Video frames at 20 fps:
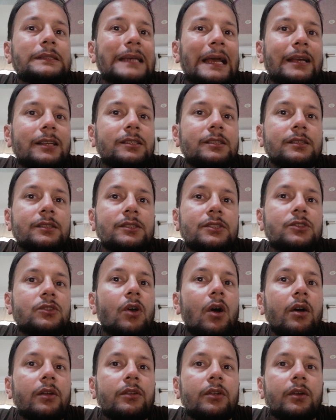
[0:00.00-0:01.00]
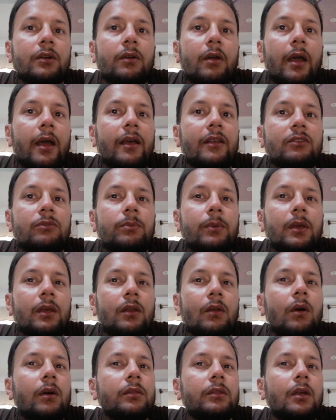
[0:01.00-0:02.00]
Jackson's daughter has
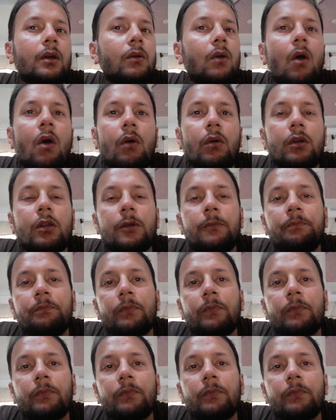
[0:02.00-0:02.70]
been on the road.